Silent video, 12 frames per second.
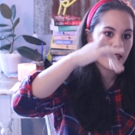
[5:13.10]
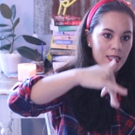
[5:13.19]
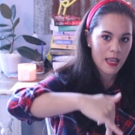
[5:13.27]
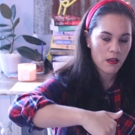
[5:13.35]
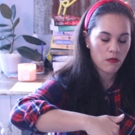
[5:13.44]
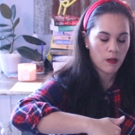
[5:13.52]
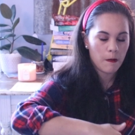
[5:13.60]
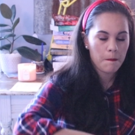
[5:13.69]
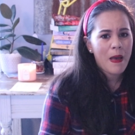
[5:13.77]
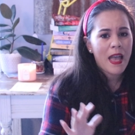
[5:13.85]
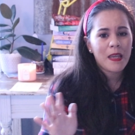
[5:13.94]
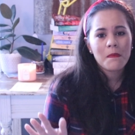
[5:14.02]
cycle.
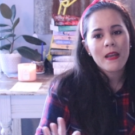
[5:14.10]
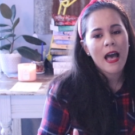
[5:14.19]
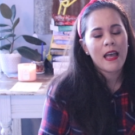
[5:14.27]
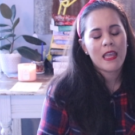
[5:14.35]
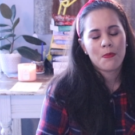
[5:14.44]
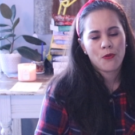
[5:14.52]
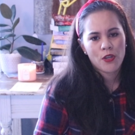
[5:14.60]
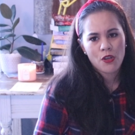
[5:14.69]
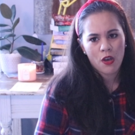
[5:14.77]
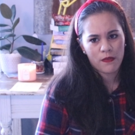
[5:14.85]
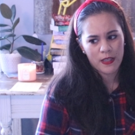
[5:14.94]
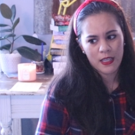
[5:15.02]
I am not a
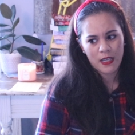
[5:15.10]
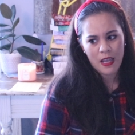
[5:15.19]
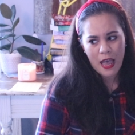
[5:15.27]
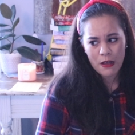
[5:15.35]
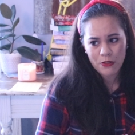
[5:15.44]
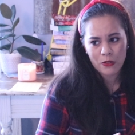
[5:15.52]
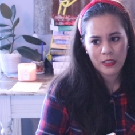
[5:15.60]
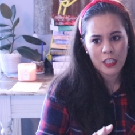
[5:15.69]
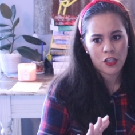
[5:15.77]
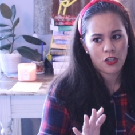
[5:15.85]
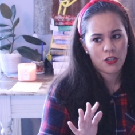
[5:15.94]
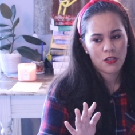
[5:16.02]
pre-COVID outschool
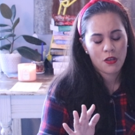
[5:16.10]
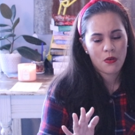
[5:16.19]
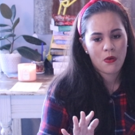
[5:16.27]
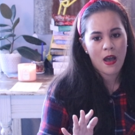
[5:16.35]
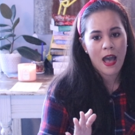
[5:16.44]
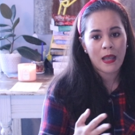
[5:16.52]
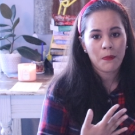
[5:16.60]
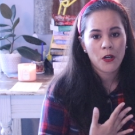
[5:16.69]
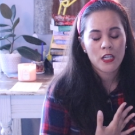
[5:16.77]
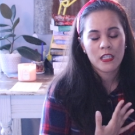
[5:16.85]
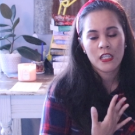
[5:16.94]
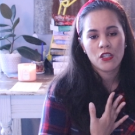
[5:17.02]
teacher, so I
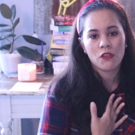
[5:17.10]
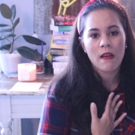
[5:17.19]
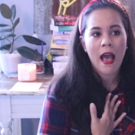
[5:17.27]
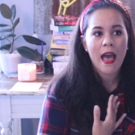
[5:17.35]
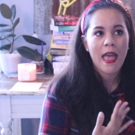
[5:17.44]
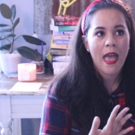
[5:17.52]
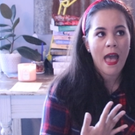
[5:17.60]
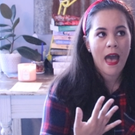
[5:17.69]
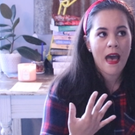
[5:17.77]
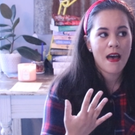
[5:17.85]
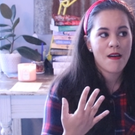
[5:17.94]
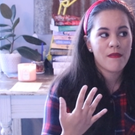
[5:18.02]
personally do not
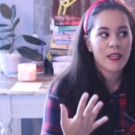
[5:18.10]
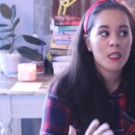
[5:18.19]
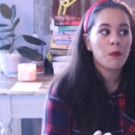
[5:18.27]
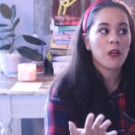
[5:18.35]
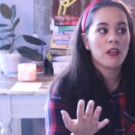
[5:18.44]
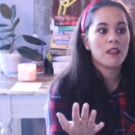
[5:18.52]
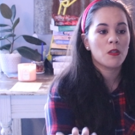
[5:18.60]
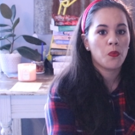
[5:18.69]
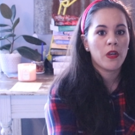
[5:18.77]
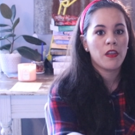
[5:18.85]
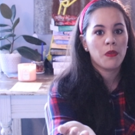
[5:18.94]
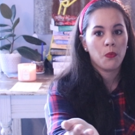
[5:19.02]
have experience
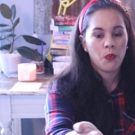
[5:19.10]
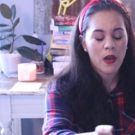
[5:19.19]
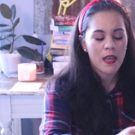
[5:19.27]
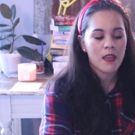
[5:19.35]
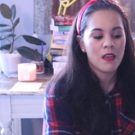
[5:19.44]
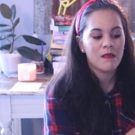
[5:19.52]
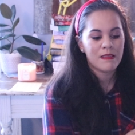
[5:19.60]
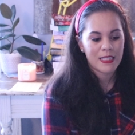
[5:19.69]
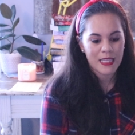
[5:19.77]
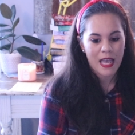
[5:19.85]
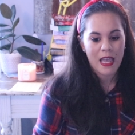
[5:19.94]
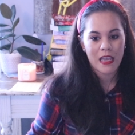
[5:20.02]
with what it
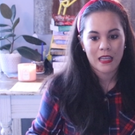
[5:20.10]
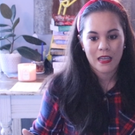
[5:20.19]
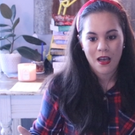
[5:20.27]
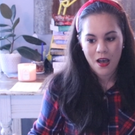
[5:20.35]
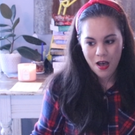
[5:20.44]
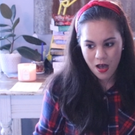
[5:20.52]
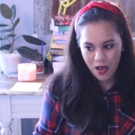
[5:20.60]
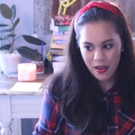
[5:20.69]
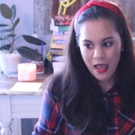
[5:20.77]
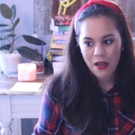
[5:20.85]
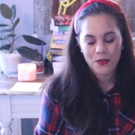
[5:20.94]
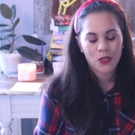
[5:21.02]
was like
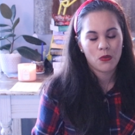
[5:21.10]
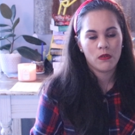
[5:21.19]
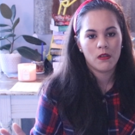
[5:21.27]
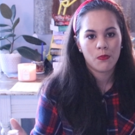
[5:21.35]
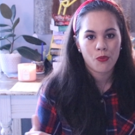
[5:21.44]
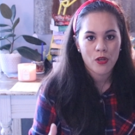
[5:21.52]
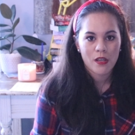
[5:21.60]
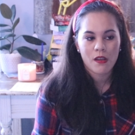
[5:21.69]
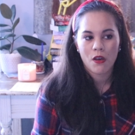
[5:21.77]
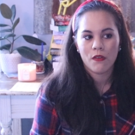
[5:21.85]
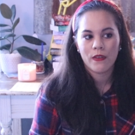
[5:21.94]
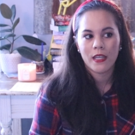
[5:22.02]
on outschool
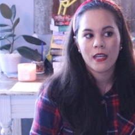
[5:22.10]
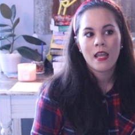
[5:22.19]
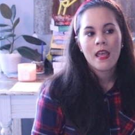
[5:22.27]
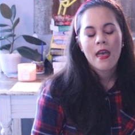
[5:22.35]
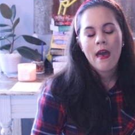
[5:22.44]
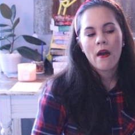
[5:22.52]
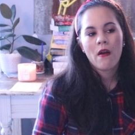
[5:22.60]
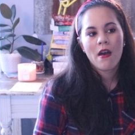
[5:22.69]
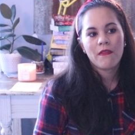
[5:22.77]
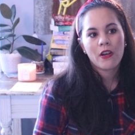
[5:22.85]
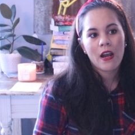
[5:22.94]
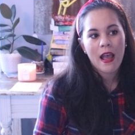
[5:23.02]
pre-COVID.
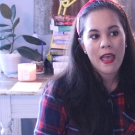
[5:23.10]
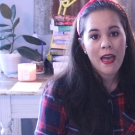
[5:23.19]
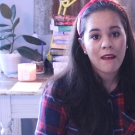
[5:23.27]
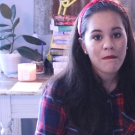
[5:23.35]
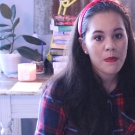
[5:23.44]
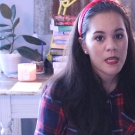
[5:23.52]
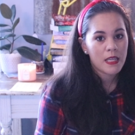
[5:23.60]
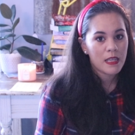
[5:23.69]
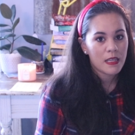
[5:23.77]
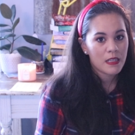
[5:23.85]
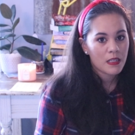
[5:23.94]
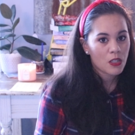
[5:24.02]
However, I have
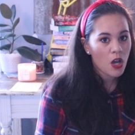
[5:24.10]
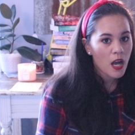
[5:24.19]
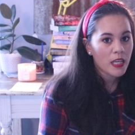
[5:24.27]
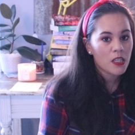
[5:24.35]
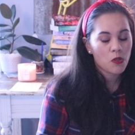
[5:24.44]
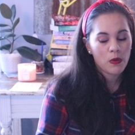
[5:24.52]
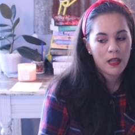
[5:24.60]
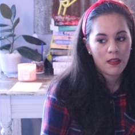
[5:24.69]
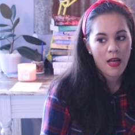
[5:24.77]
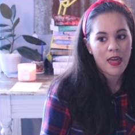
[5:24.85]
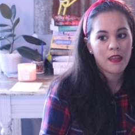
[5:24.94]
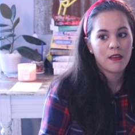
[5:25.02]
been talking to a
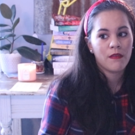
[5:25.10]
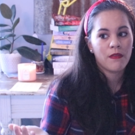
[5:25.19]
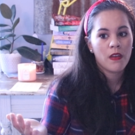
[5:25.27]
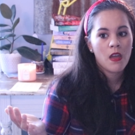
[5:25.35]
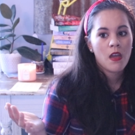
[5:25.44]
lot of